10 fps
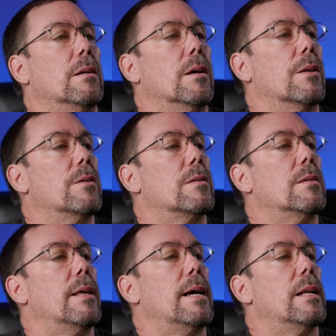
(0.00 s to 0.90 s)
And other
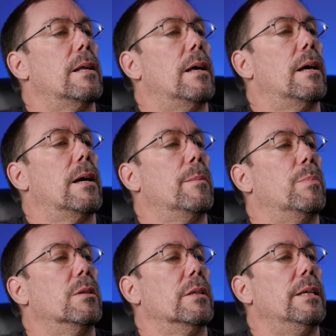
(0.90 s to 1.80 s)
than that, I
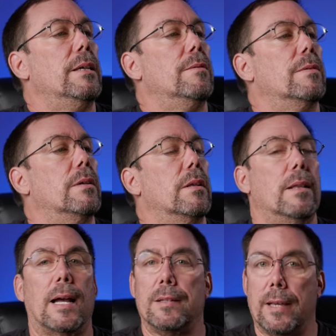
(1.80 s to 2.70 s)
believe
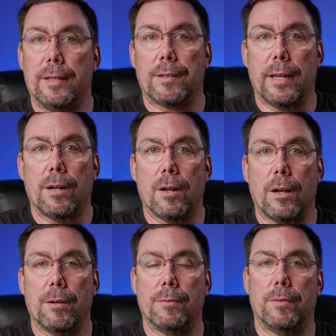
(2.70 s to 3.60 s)
that takes care
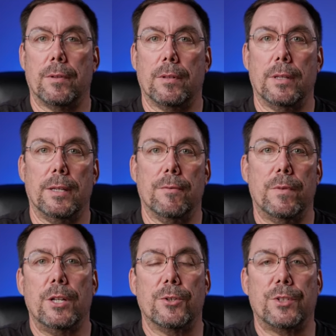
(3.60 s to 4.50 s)
of the
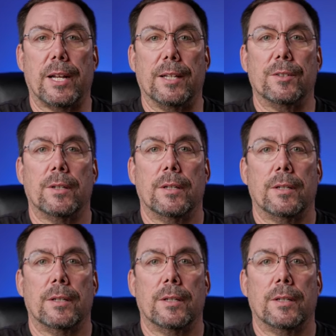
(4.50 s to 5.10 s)
video settings.